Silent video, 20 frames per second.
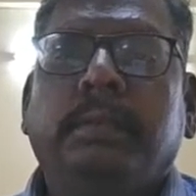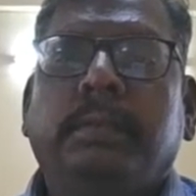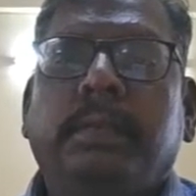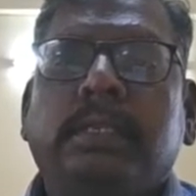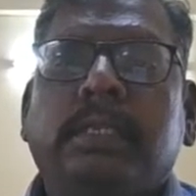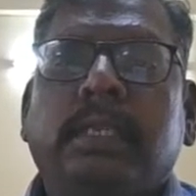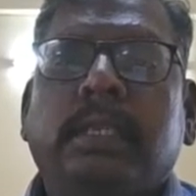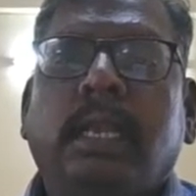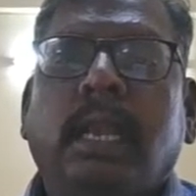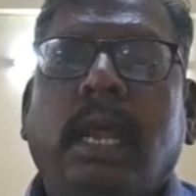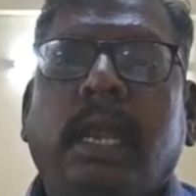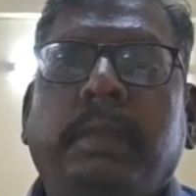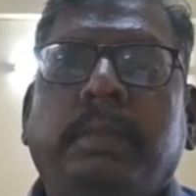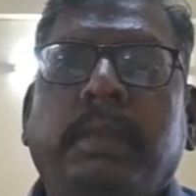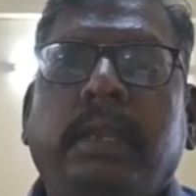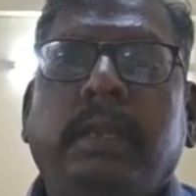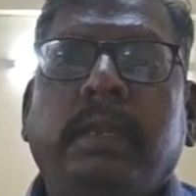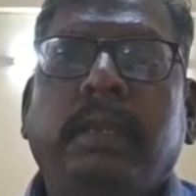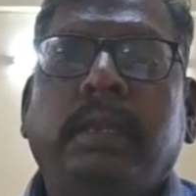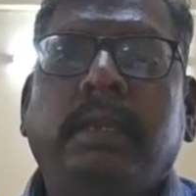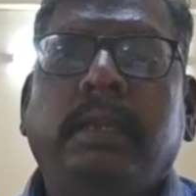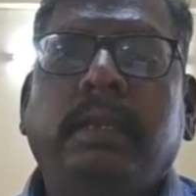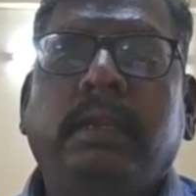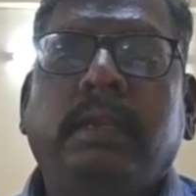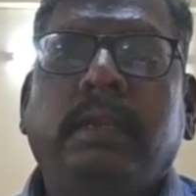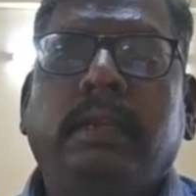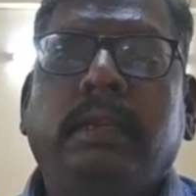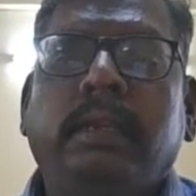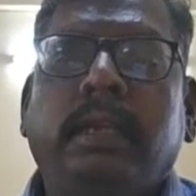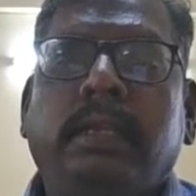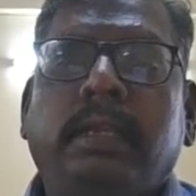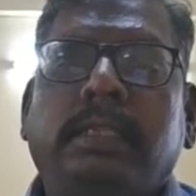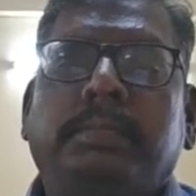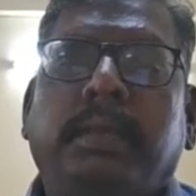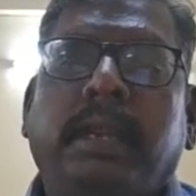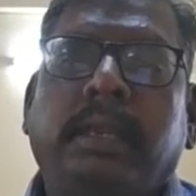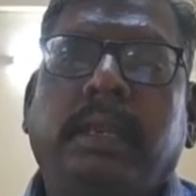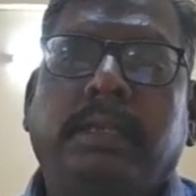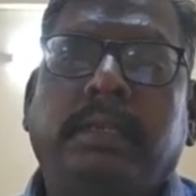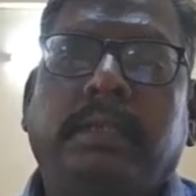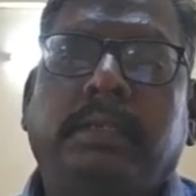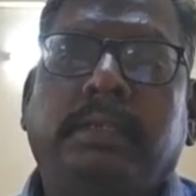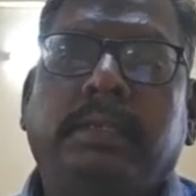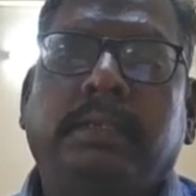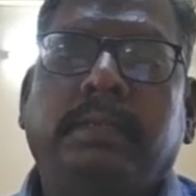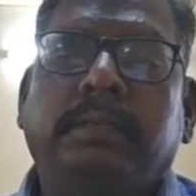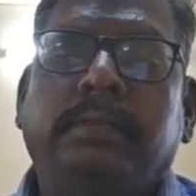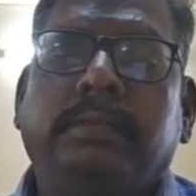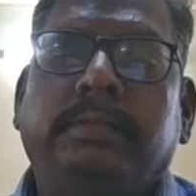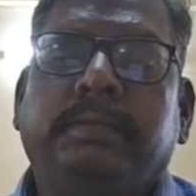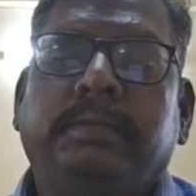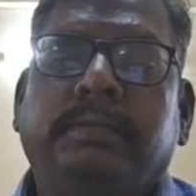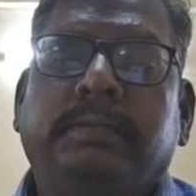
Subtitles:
prescribedly explained it.